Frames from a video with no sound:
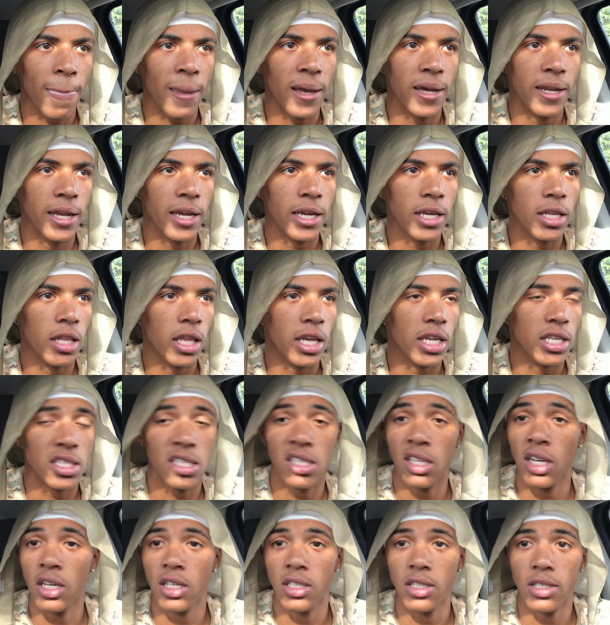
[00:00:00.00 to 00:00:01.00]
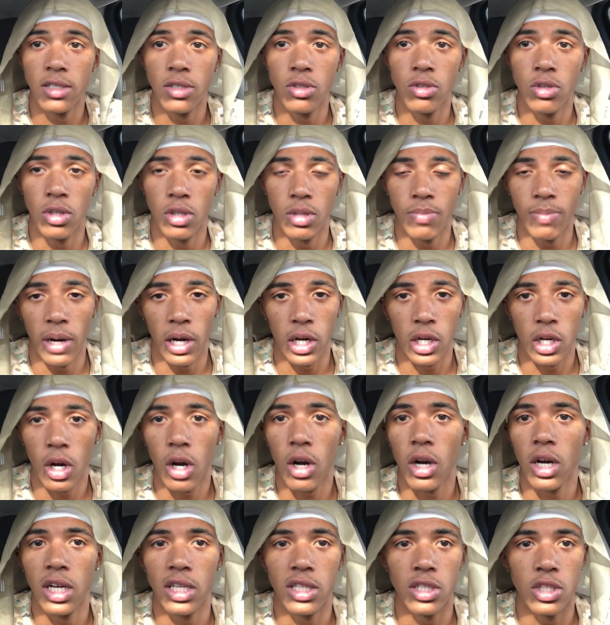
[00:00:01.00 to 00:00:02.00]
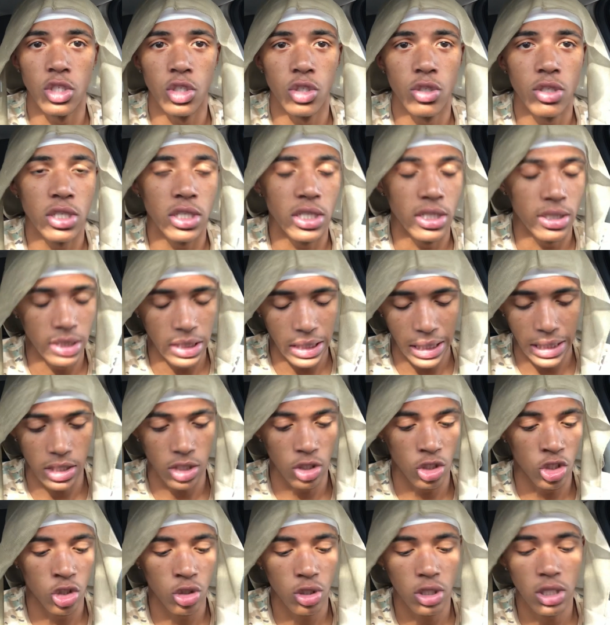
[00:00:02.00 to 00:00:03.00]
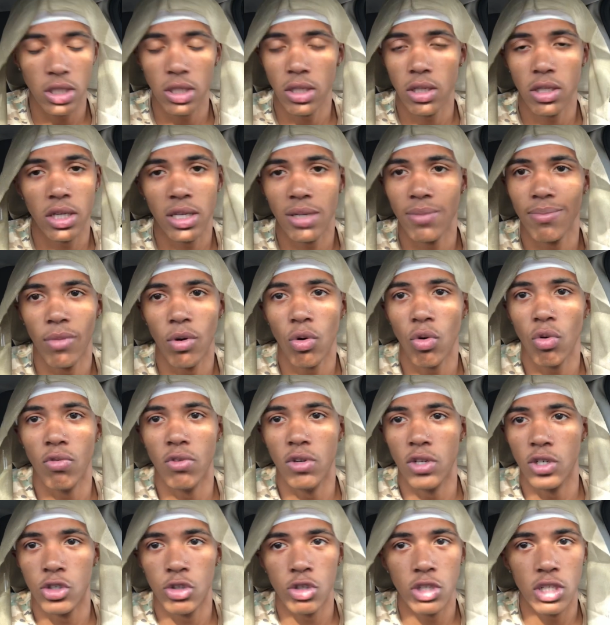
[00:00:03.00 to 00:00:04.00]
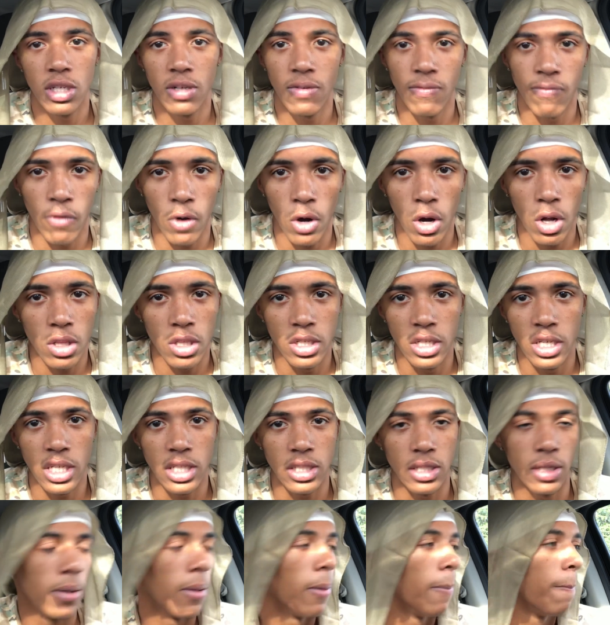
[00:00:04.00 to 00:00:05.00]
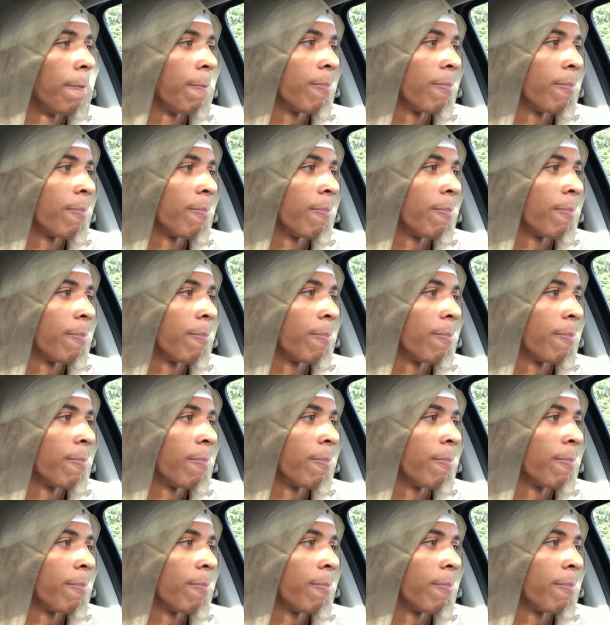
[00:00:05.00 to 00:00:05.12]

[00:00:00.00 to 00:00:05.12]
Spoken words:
And they see us, my car at the tree, and like the tree didn't move. The tree didn't fall or nothing.